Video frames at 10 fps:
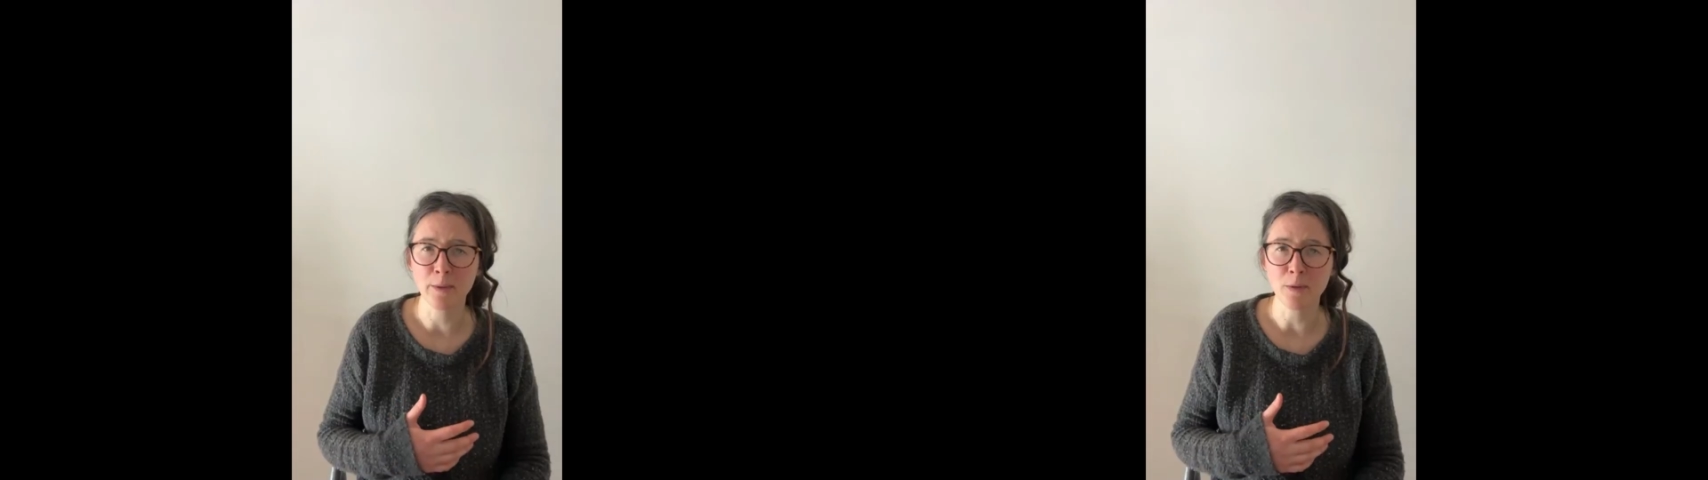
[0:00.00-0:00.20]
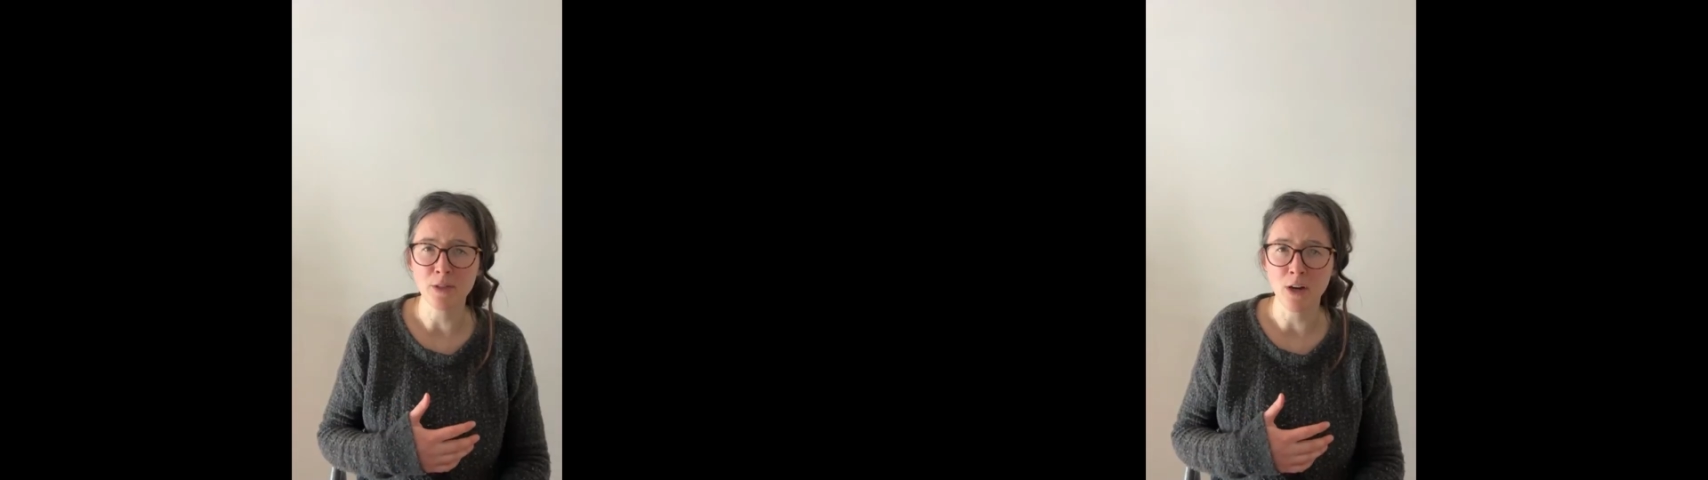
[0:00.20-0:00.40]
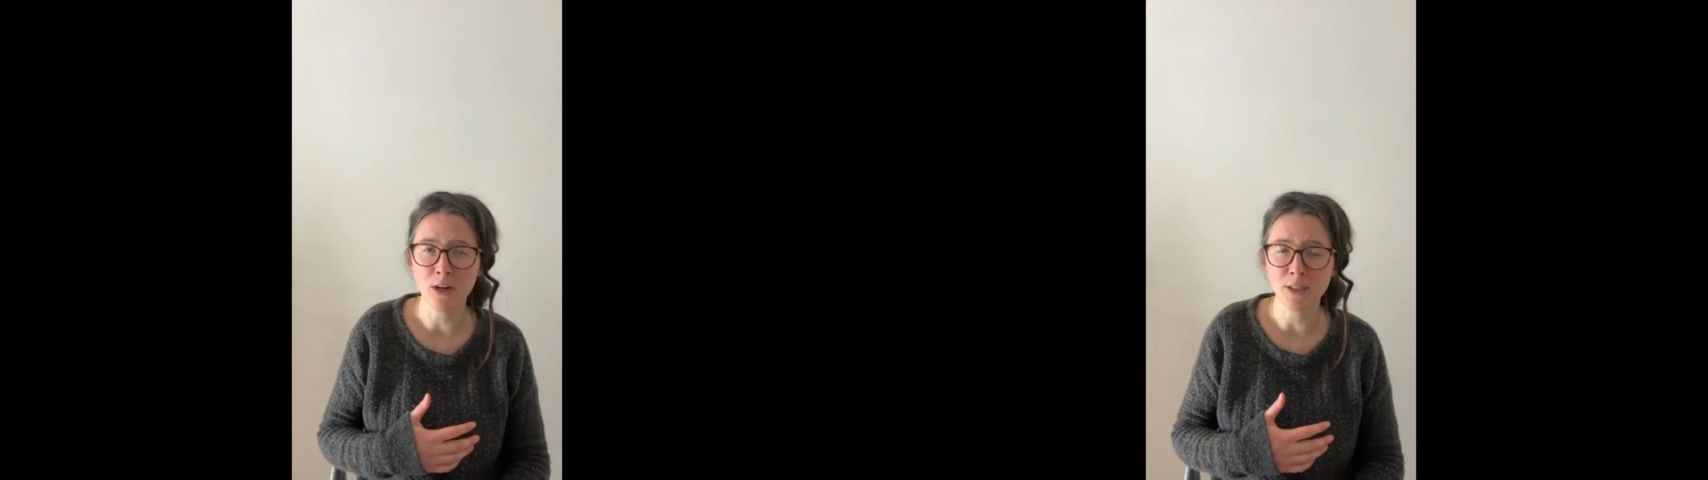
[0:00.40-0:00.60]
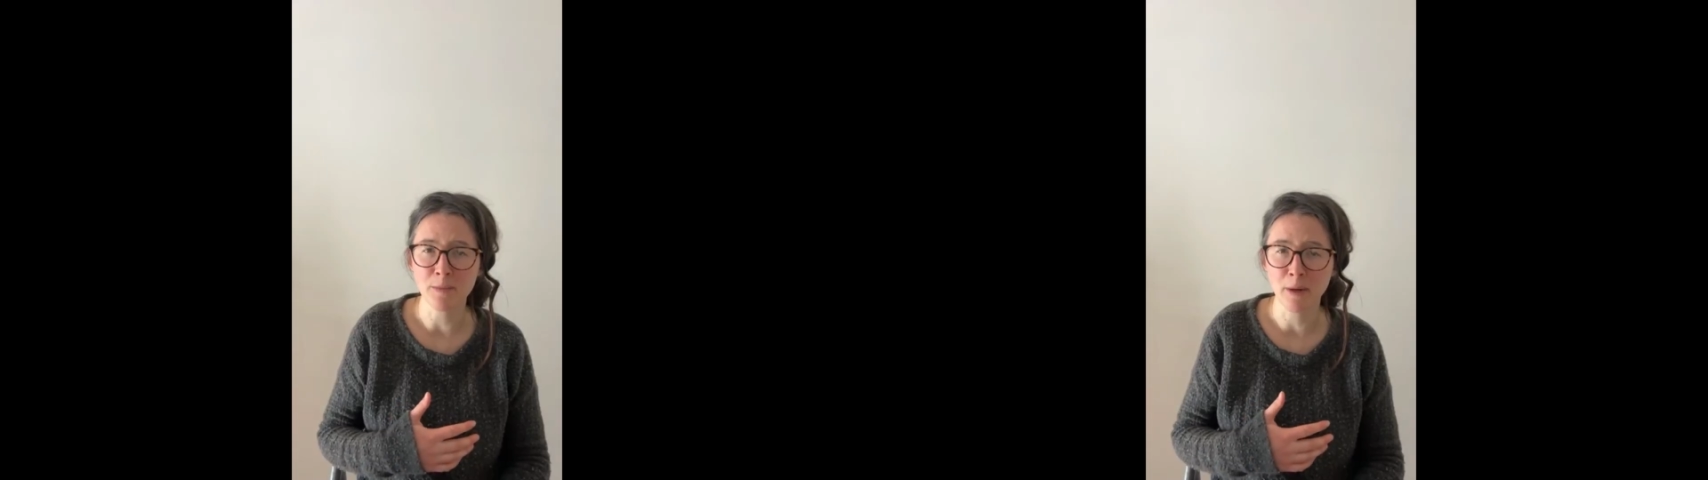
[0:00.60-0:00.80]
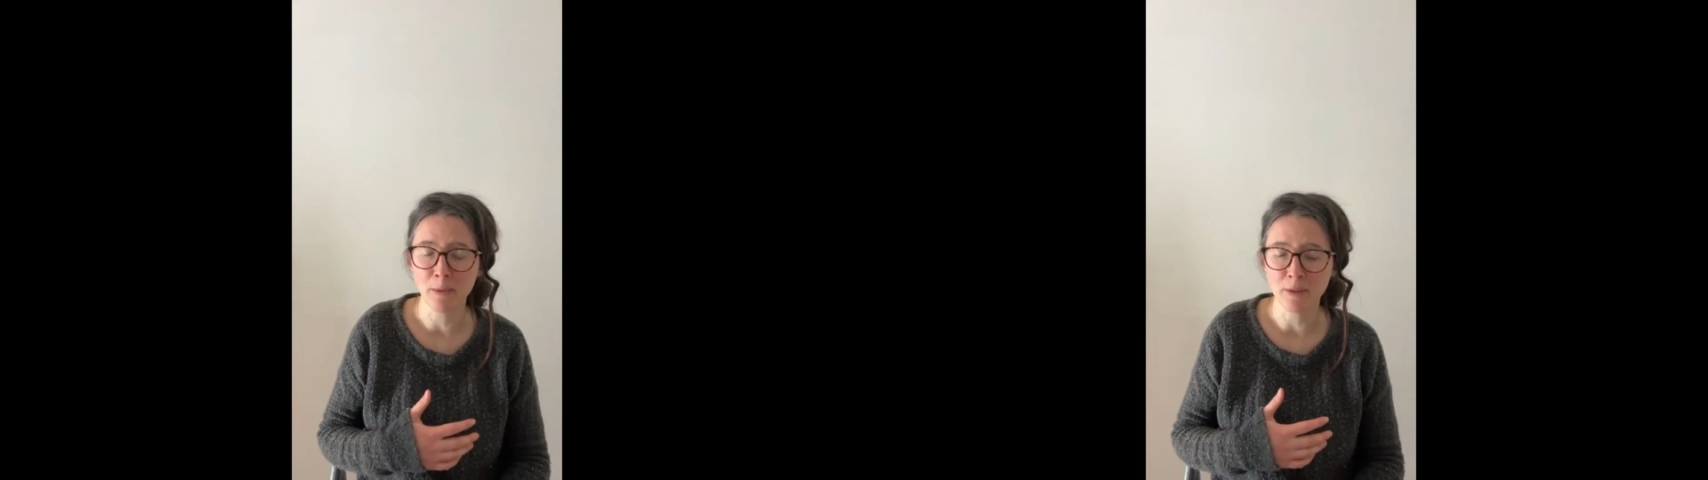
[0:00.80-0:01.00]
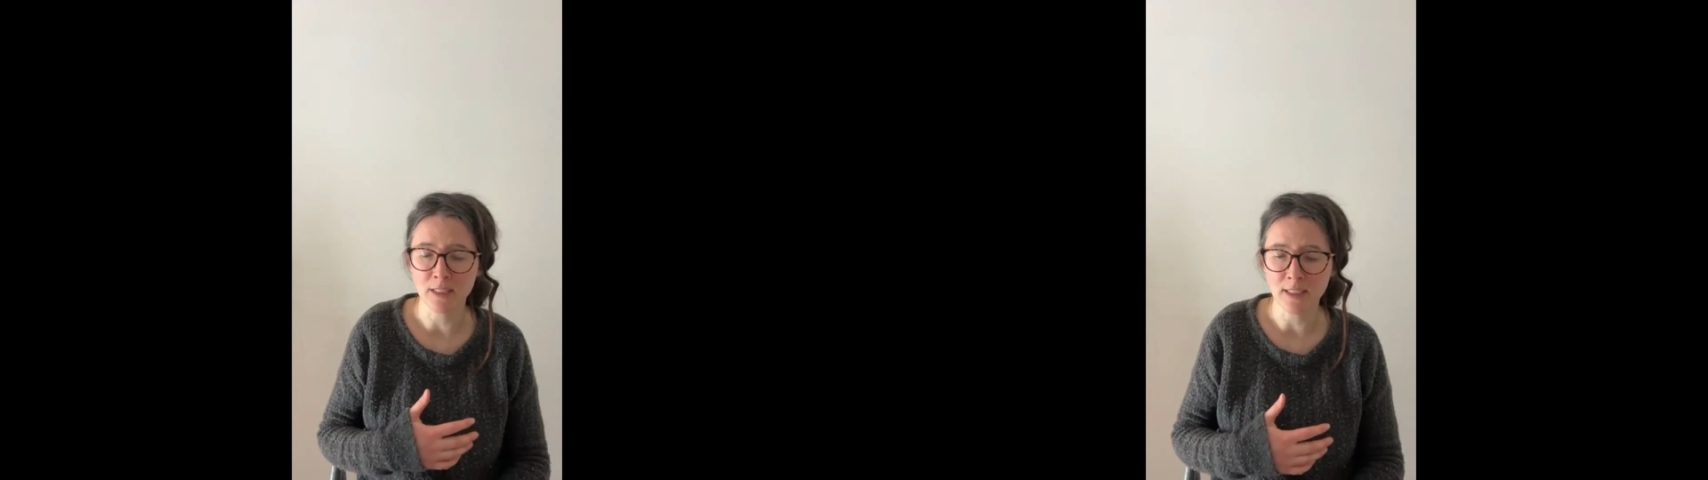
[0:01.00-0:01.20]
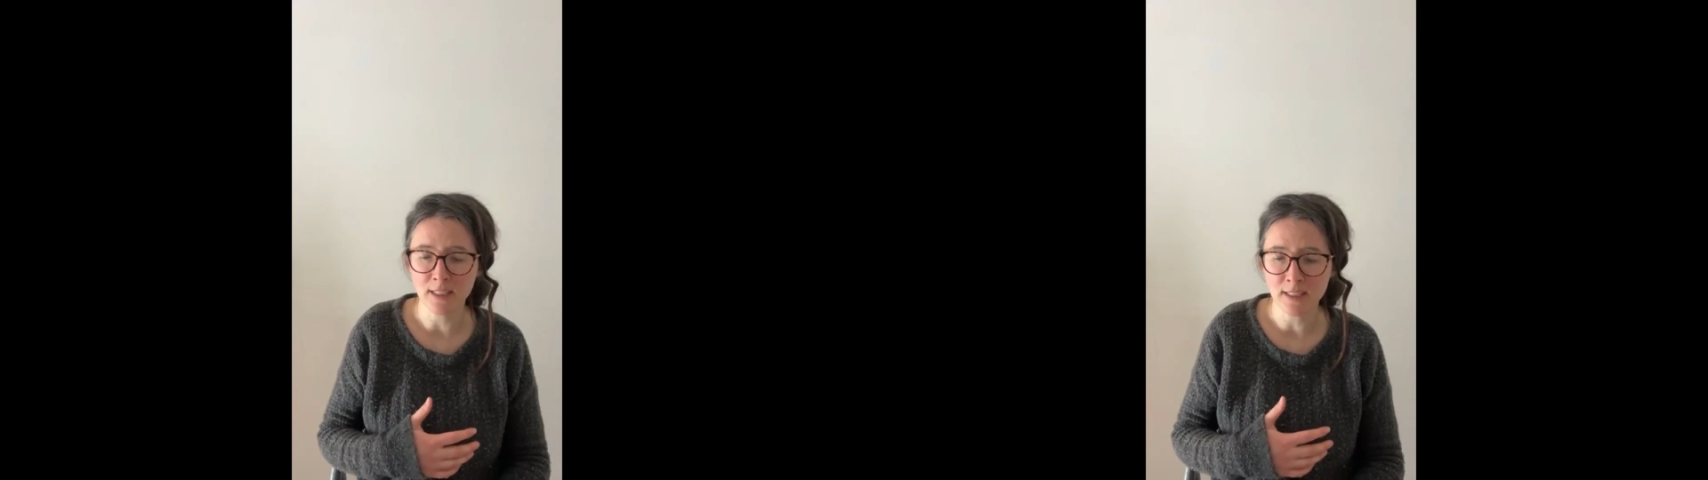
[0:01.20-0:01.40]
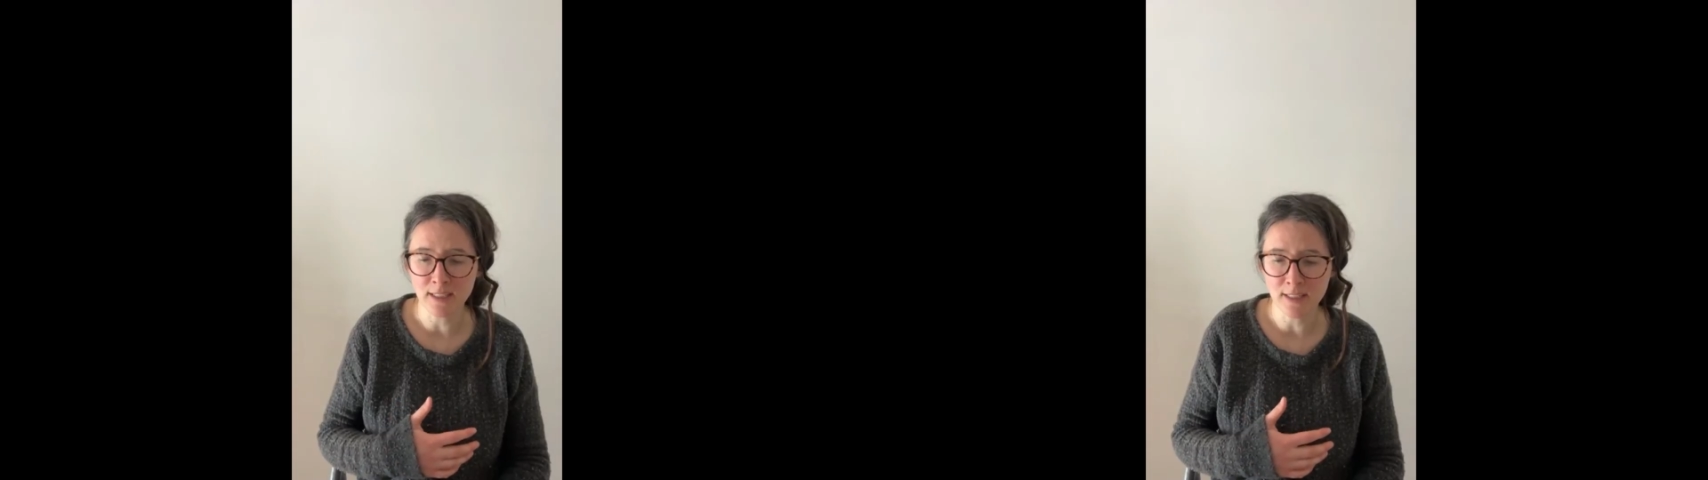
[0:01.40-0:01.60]
that we talked about with the
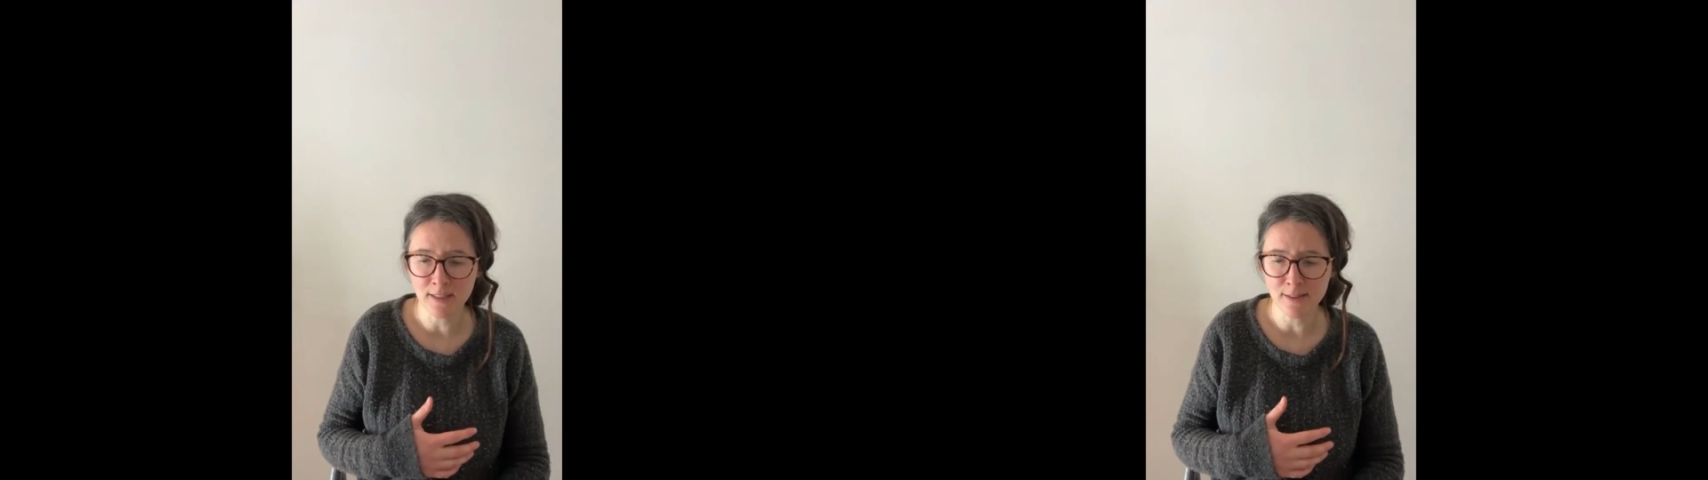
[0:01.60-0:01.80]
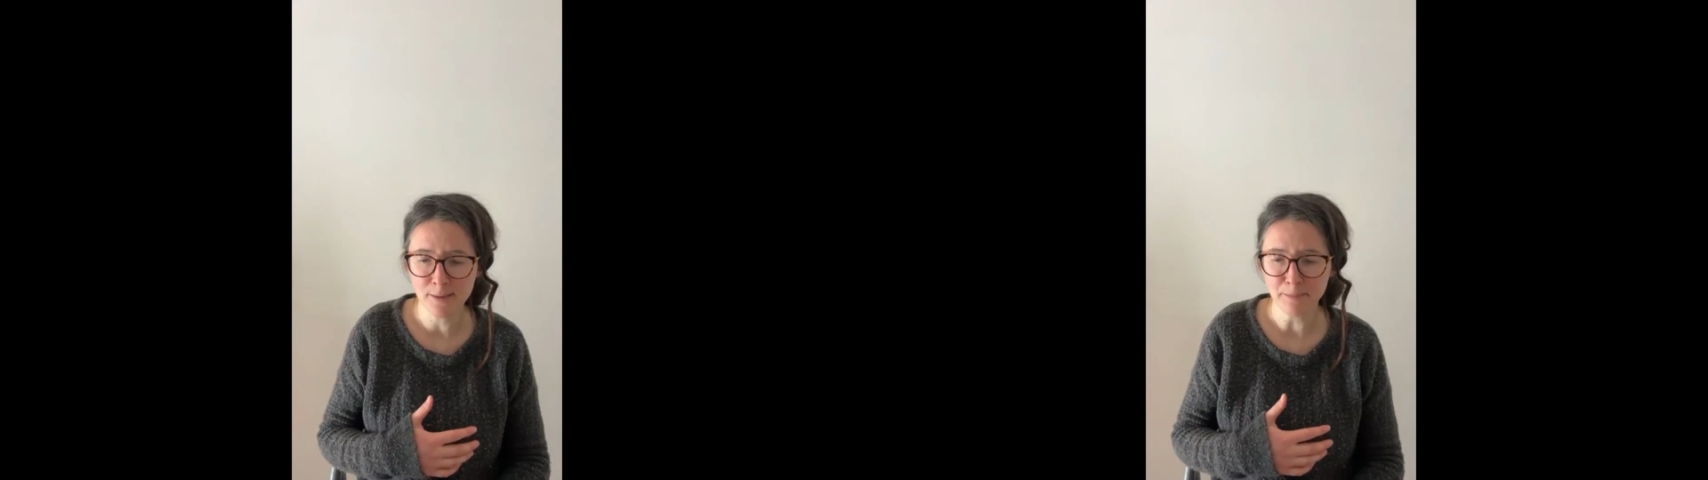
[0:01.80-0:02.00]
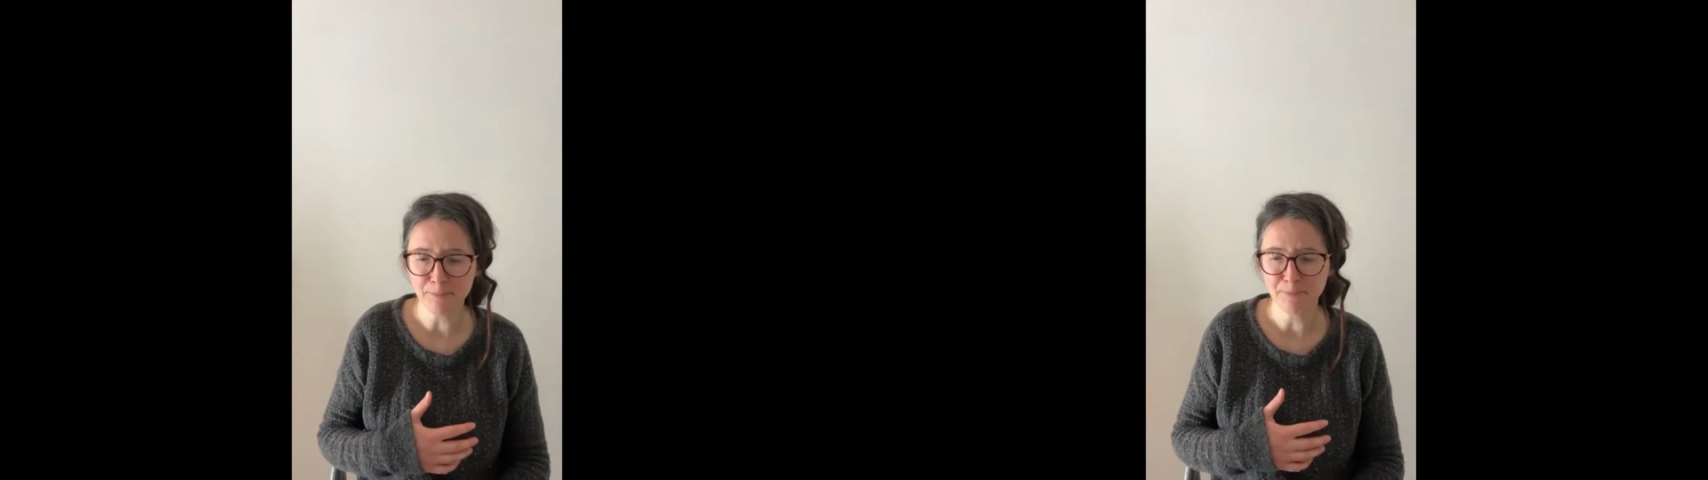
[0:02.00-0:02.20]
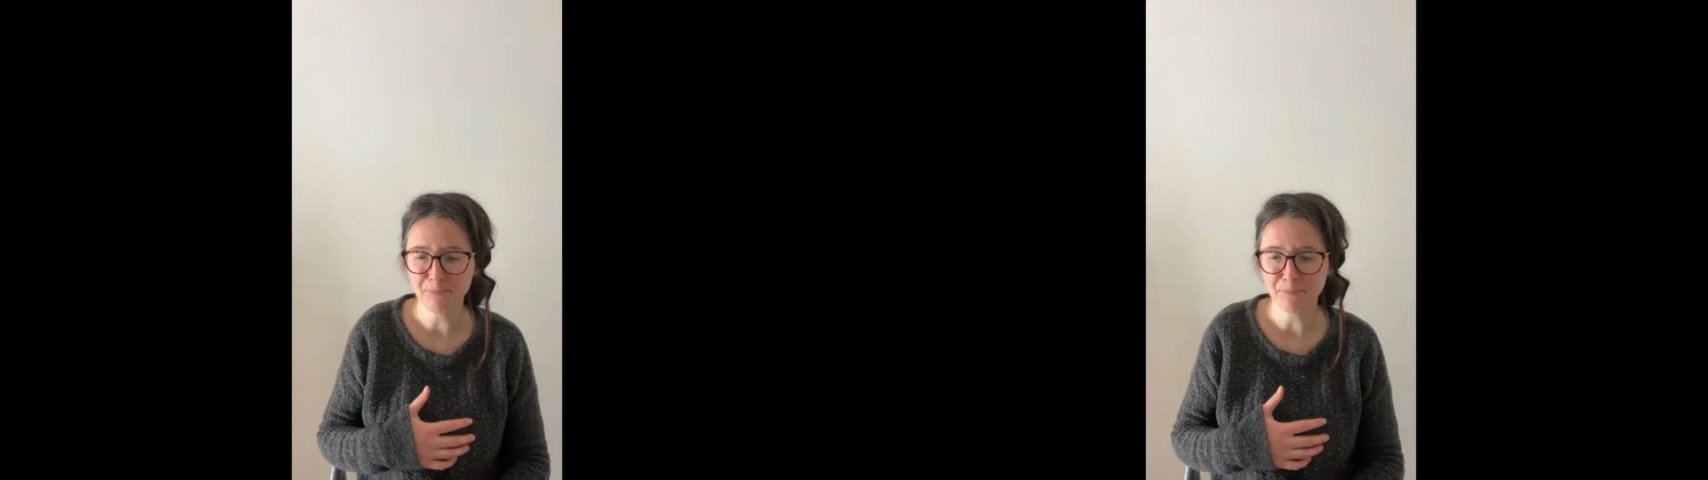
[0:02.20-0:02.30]
kidneys,